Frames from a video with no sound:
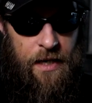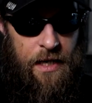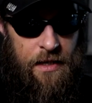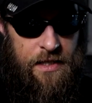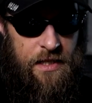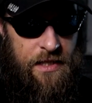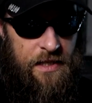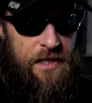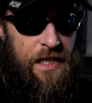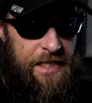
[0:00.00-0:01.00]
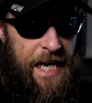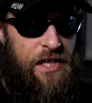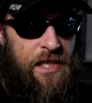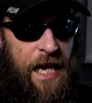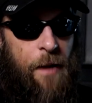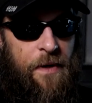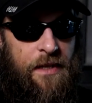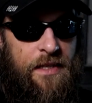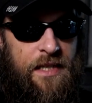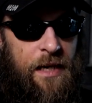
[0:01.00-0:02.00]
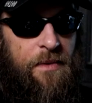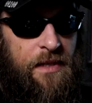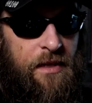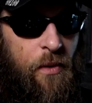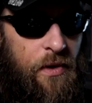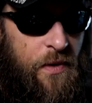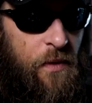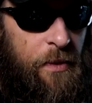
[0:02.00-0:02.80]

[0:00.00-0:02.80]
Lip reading: and it's actually happening this time. The orders will be